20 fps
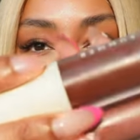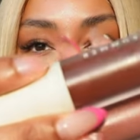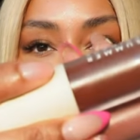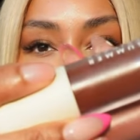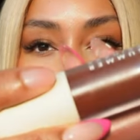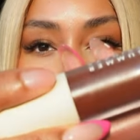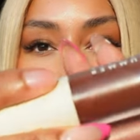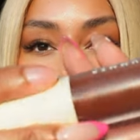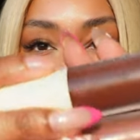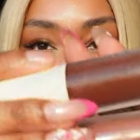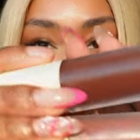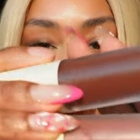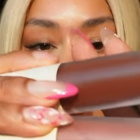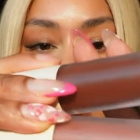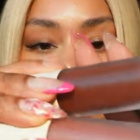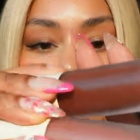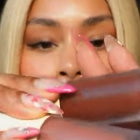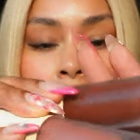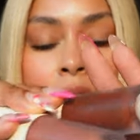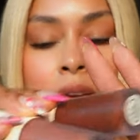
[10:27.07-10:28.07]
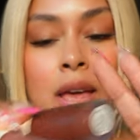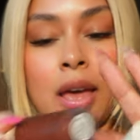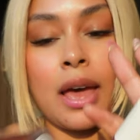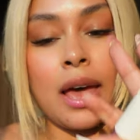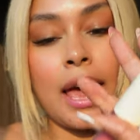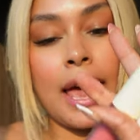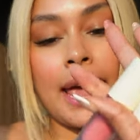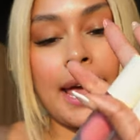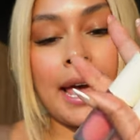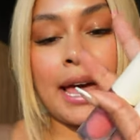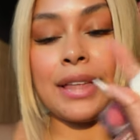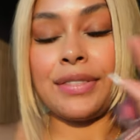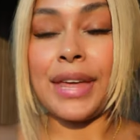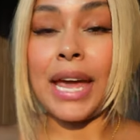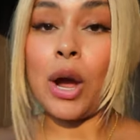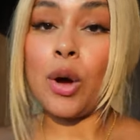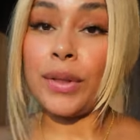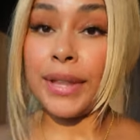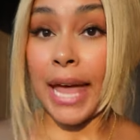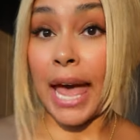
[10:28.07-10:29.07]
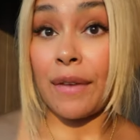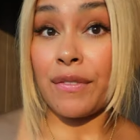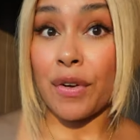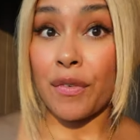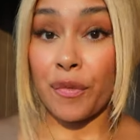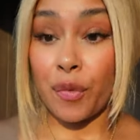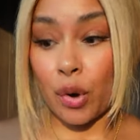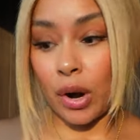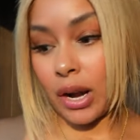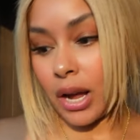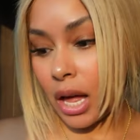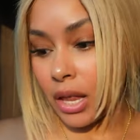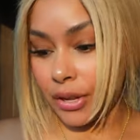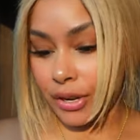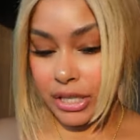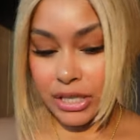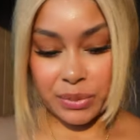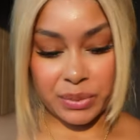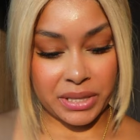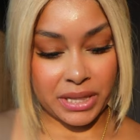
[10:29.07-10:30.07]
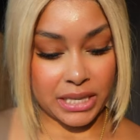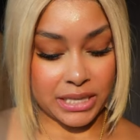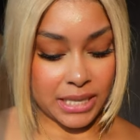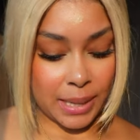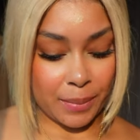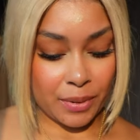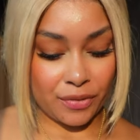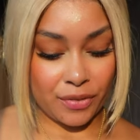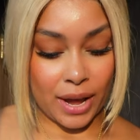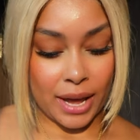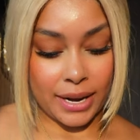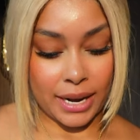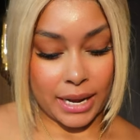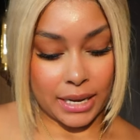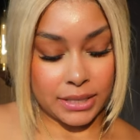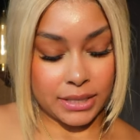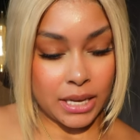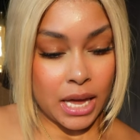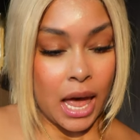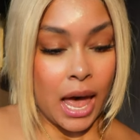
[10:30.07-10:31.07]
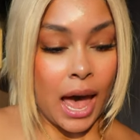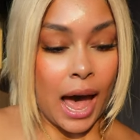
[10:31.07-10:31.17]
each. And they only have four colors with the Summer Fridays.